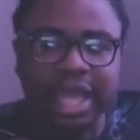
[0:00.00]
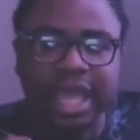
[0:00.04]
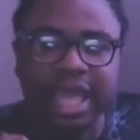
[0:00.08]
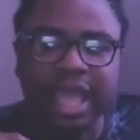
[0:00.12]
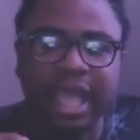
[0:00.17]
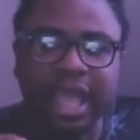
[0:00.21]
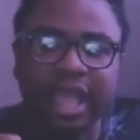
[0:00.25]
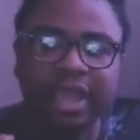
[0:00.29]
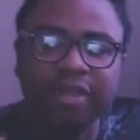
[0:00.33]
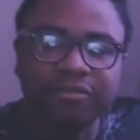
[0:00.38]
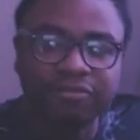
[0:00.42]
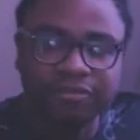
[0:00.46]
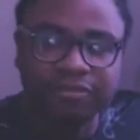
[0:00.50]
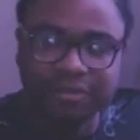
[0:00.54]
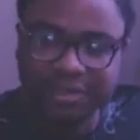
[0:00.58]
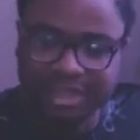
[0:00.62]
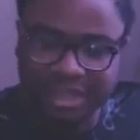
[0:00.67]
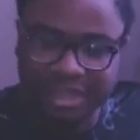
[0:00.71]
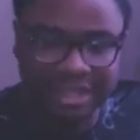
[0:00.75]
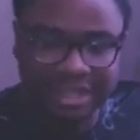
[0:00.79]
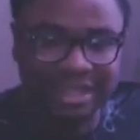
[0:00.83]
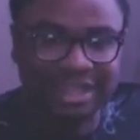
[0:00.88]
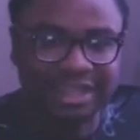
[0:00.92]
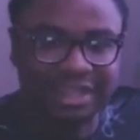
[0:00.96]

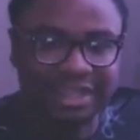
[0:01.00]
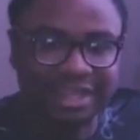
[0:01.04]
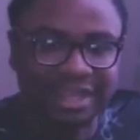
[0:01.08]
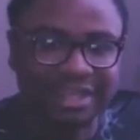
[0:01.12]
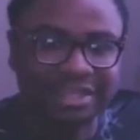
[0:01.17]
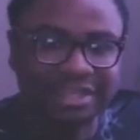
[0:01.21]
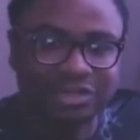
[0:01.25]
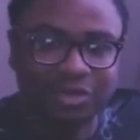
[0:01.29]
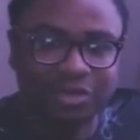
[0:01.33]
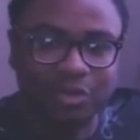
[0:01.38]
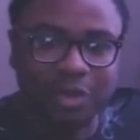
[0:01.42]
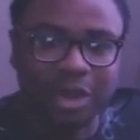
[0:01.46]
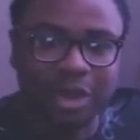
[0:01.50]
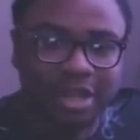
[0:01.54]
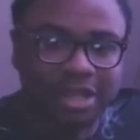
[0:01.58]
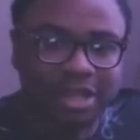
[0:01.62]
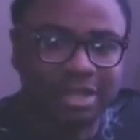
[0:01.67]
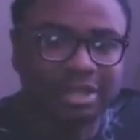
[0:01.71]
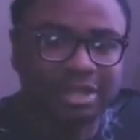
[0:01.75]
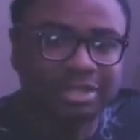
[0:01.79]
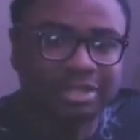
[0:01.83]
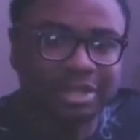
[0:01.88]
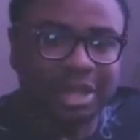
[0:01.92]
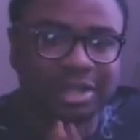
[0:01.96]
everything in Square
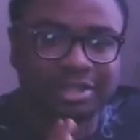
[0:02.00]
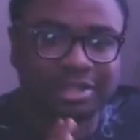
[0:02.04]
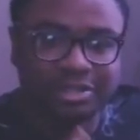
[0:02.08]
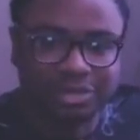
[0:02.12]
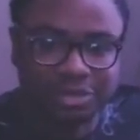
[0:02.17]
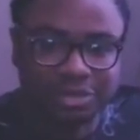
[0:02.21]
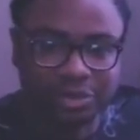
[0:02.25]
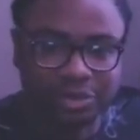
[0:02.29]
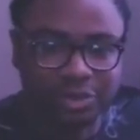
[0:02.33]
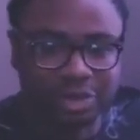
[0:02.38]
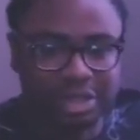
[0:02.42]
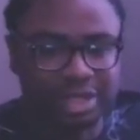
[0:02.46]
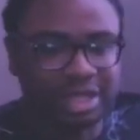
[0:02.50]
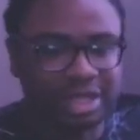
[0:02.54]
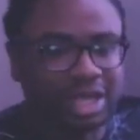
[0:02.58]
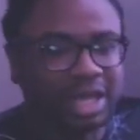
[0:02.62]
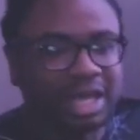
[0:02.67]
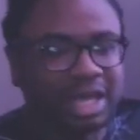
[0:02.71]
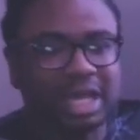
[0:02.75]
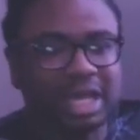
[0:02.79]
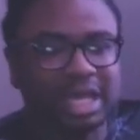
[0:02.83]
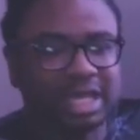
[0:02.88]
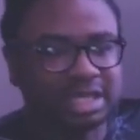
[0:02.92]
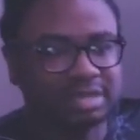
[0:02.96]
Enix continuity
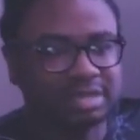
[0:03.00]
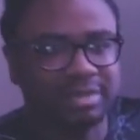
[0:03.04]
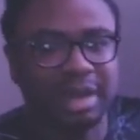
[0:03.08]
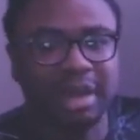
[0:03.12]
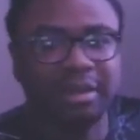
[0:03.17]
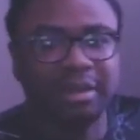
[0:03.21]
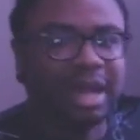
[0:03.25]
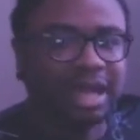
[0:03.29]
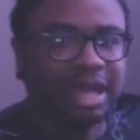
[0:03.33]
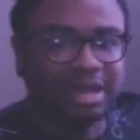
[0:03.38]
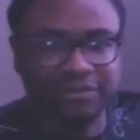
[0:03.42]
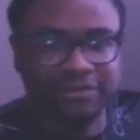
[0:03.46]
is about light.